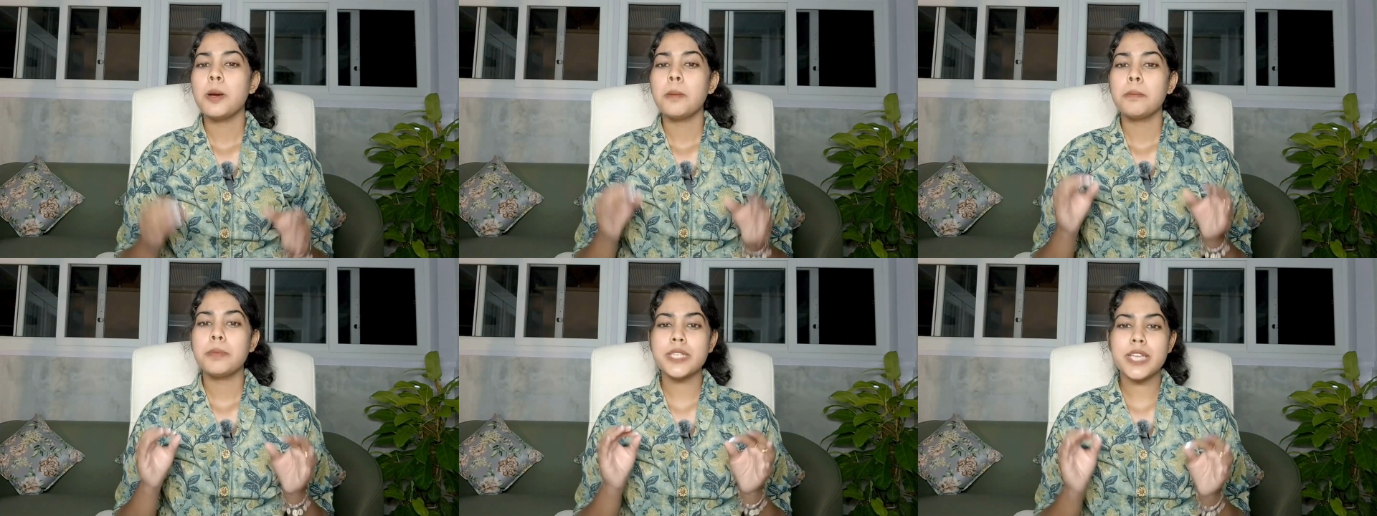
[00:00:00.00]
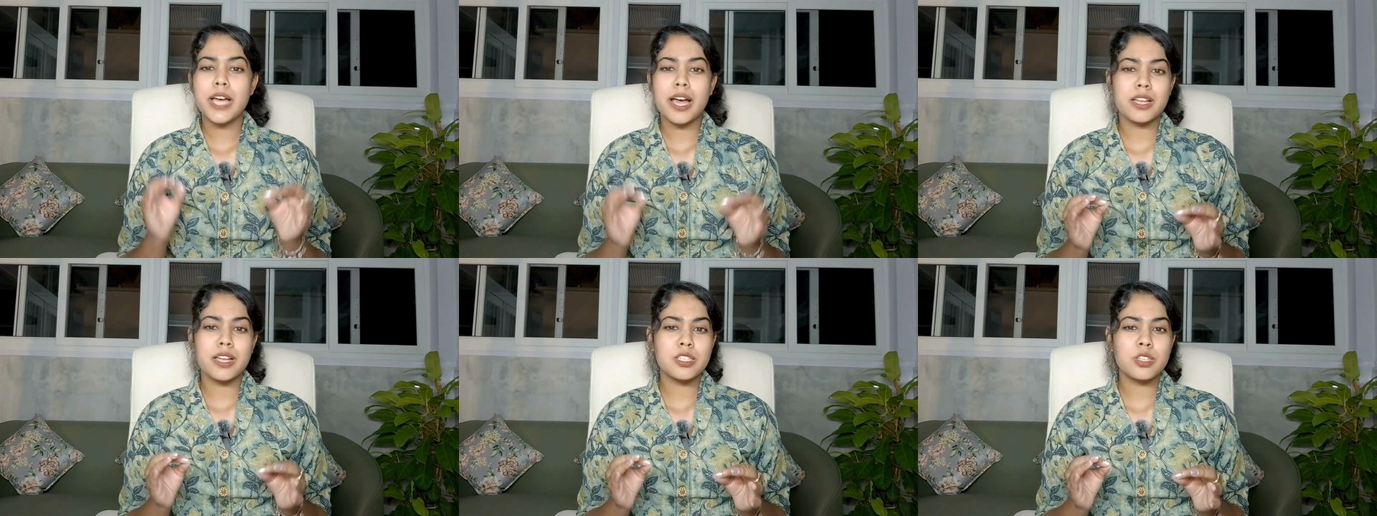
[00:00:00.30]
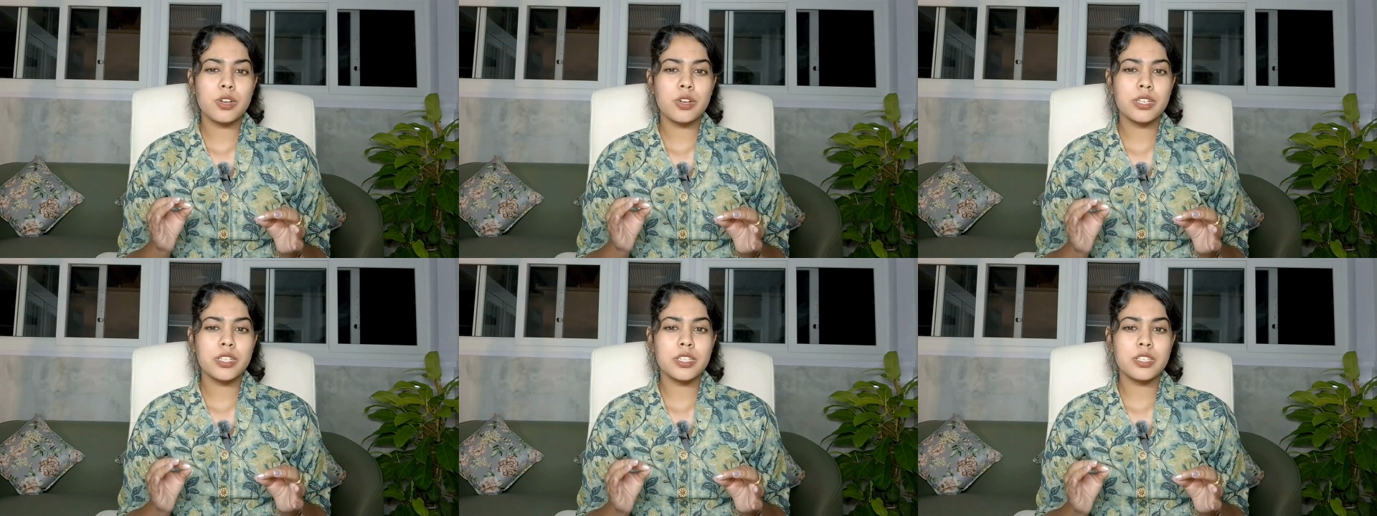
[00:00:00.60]
but as
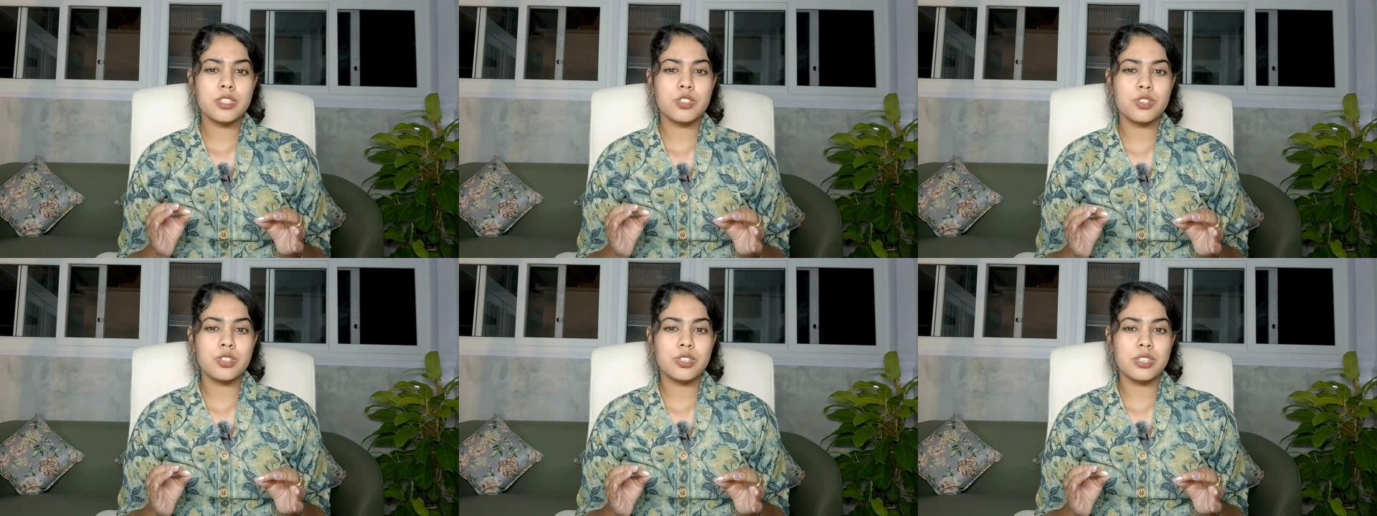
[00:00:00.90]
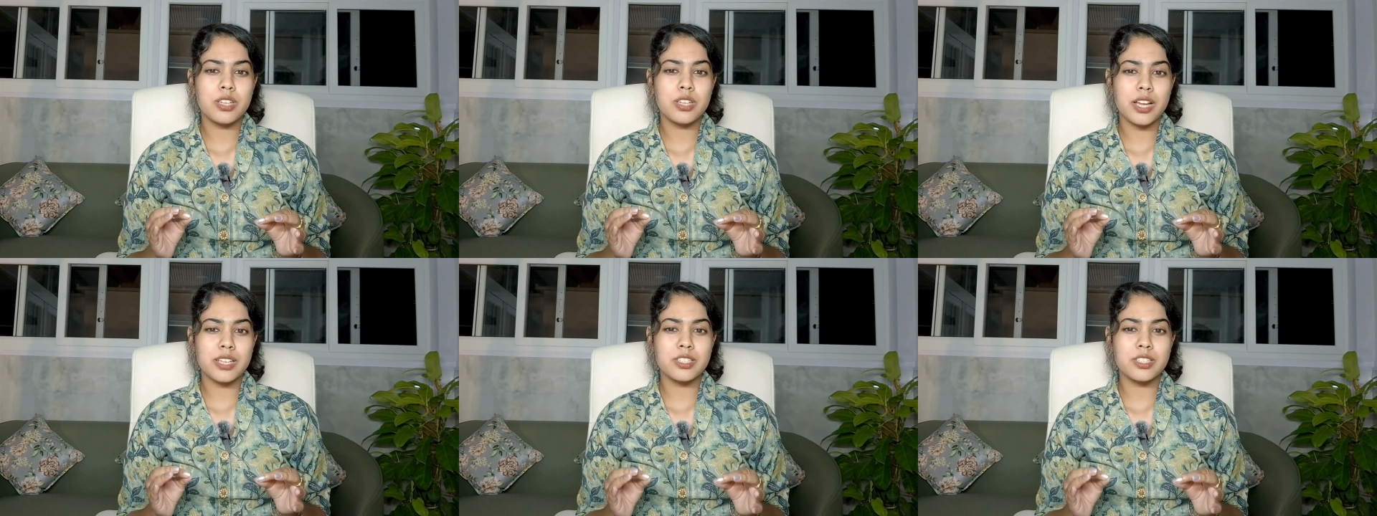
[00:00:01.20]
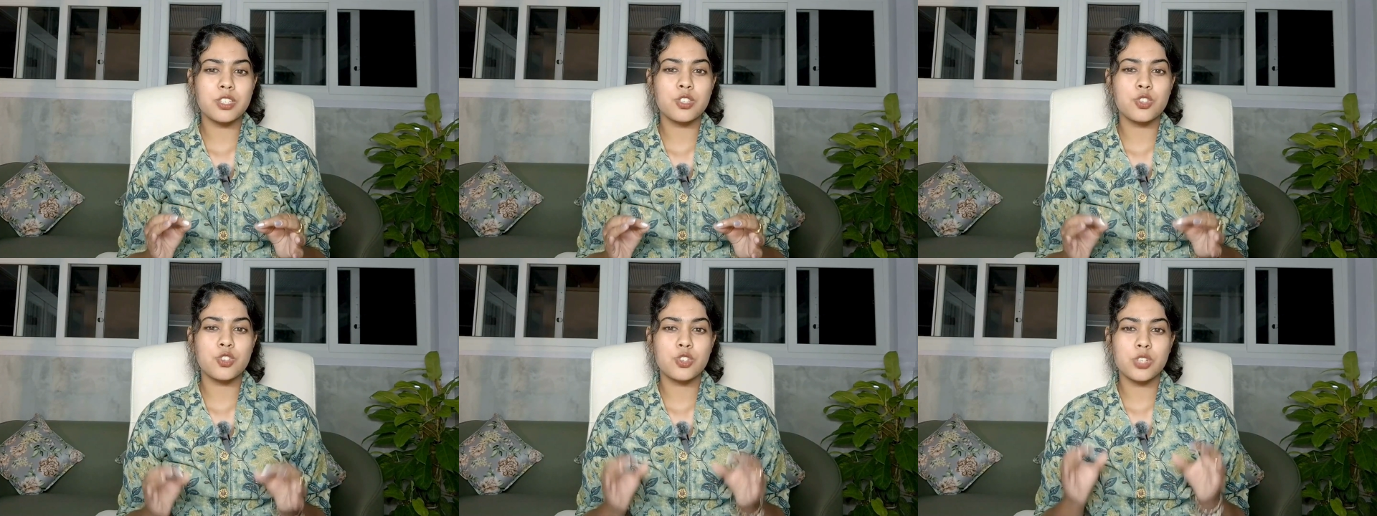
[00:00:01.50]
long as
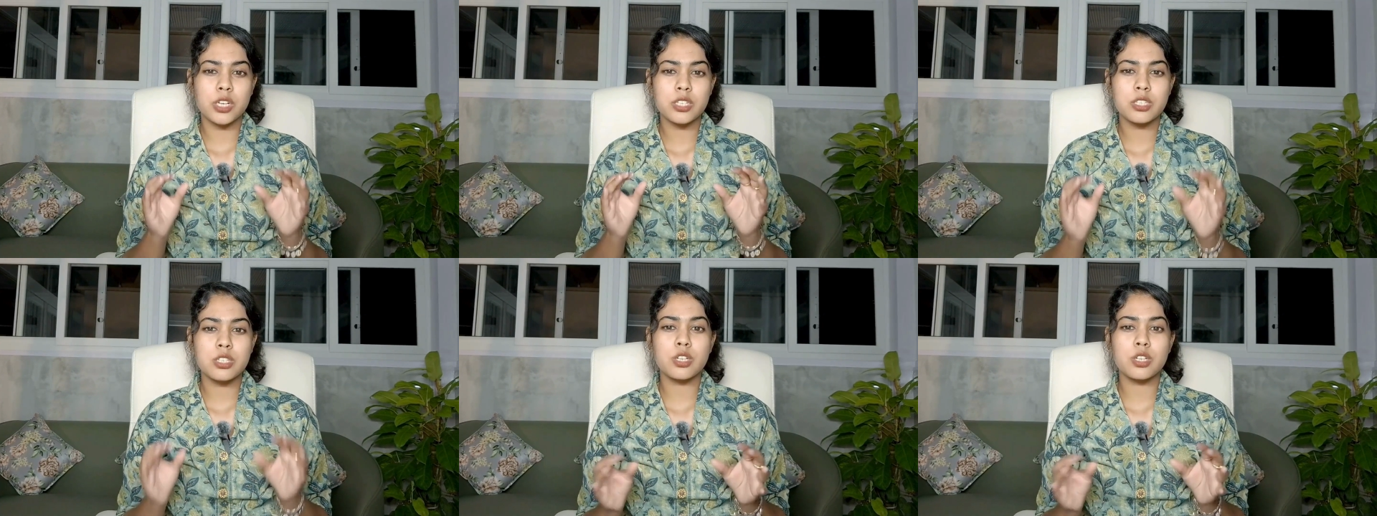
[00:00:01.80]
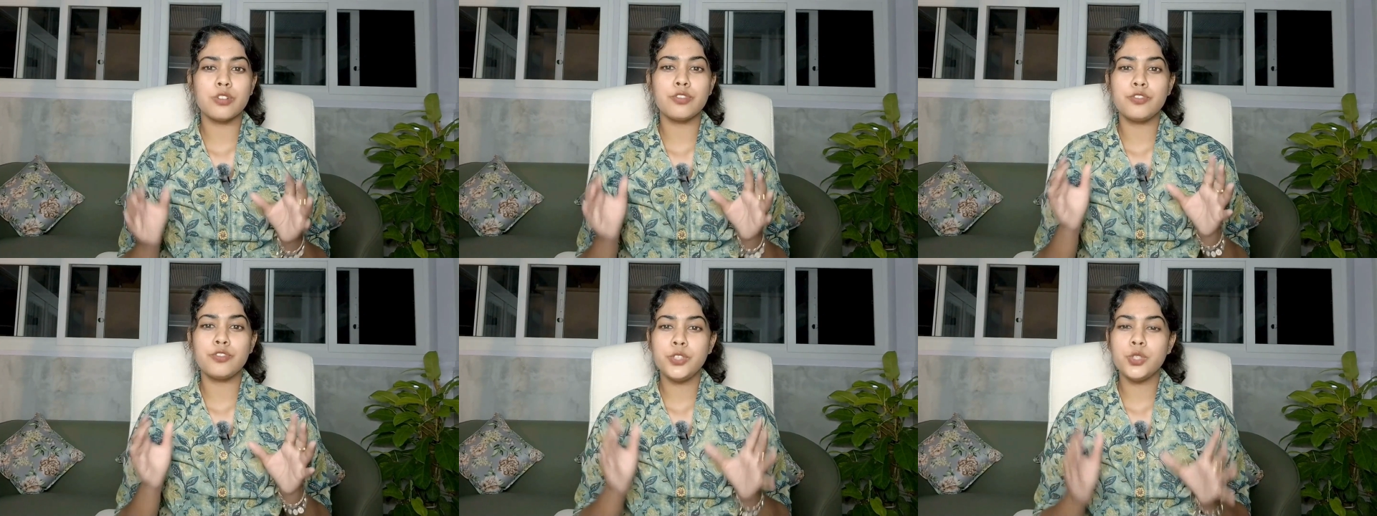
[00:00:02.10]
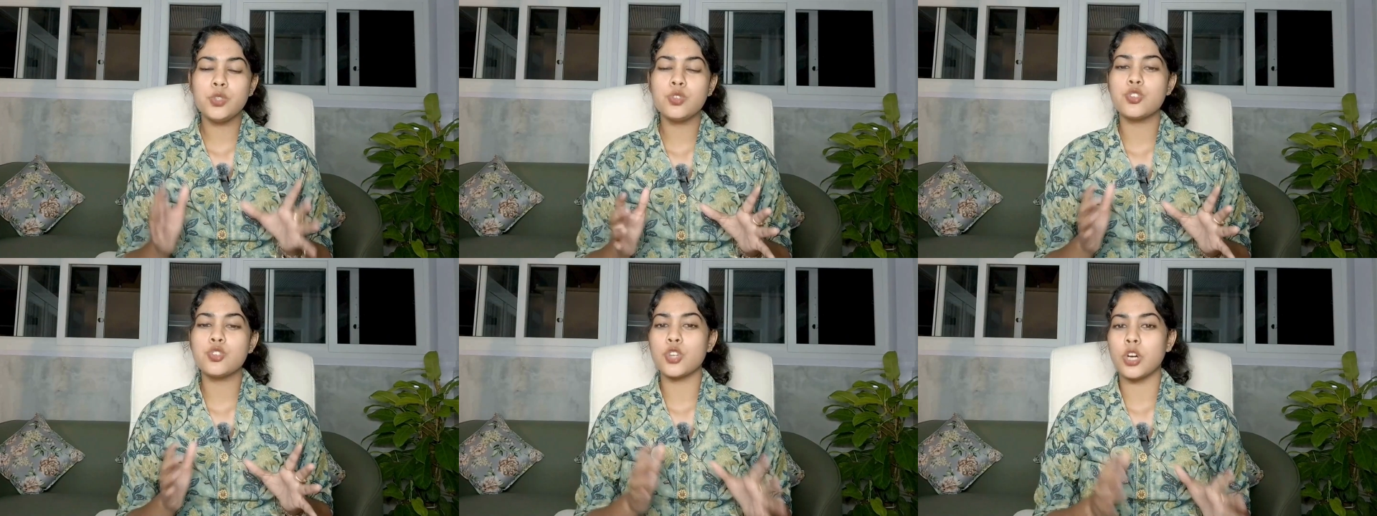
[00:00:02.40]
it's just a
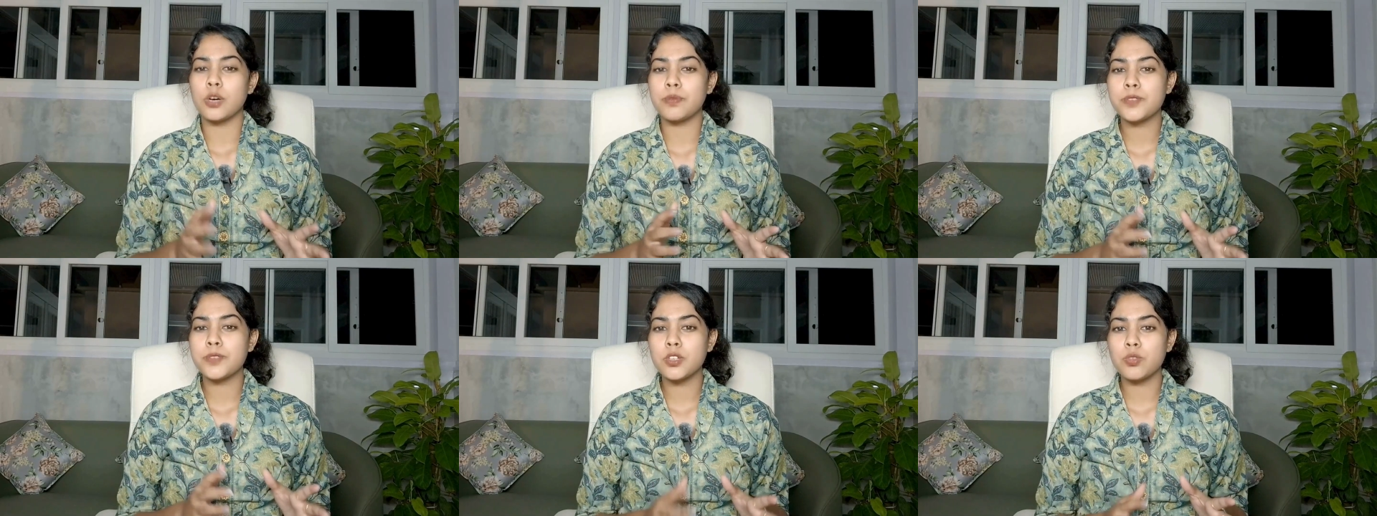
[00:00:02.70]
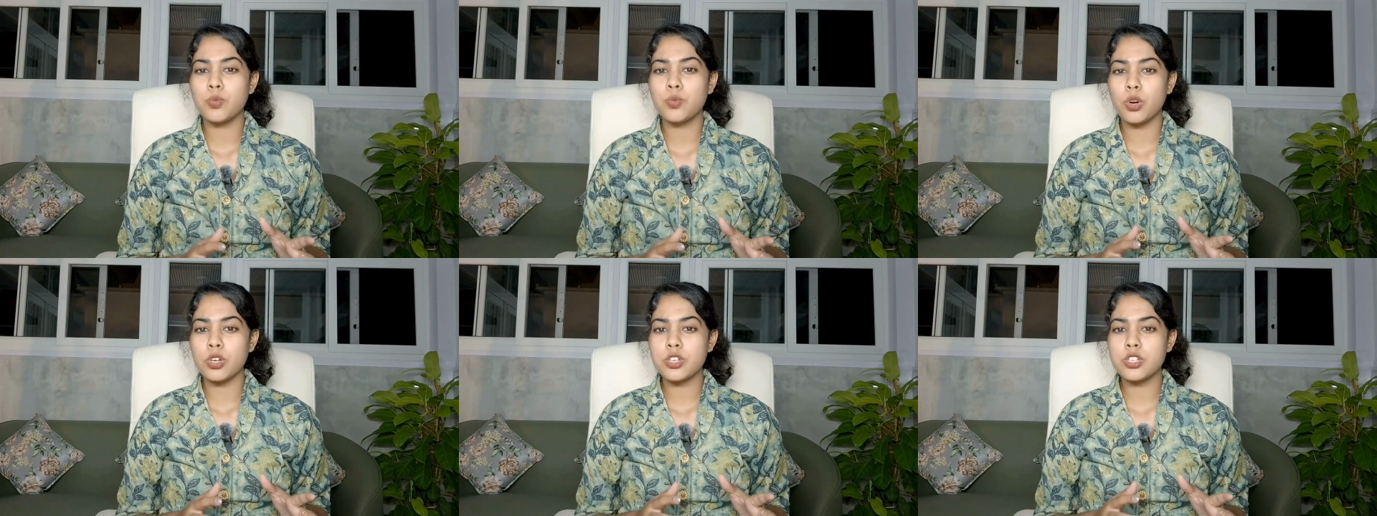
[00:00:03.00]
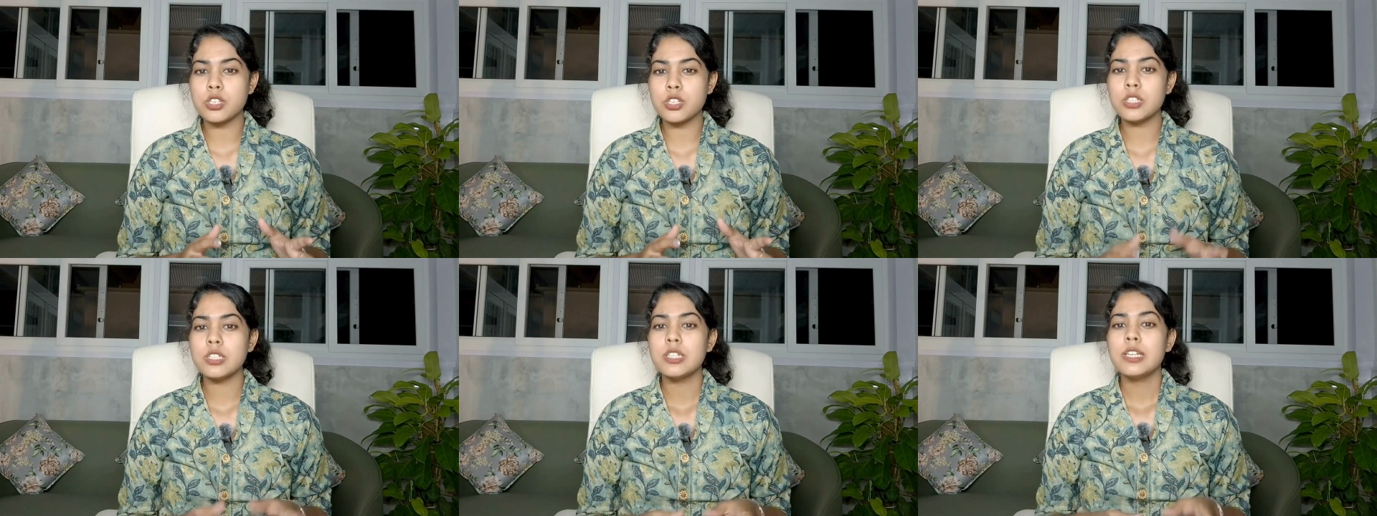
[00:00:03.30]
few drops of
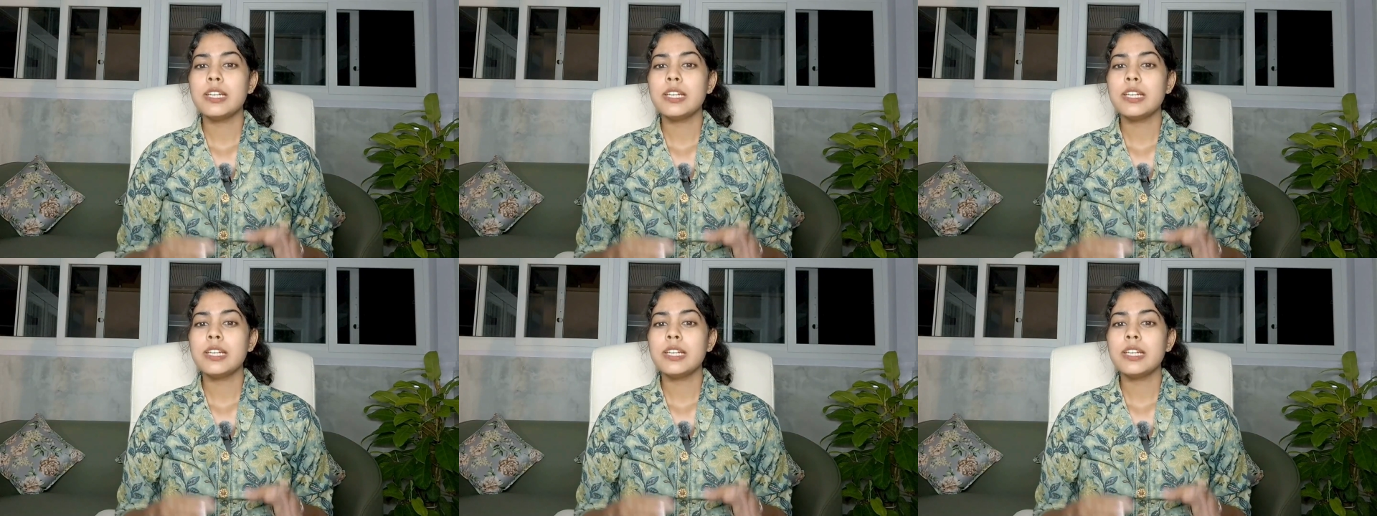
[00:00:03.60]
water,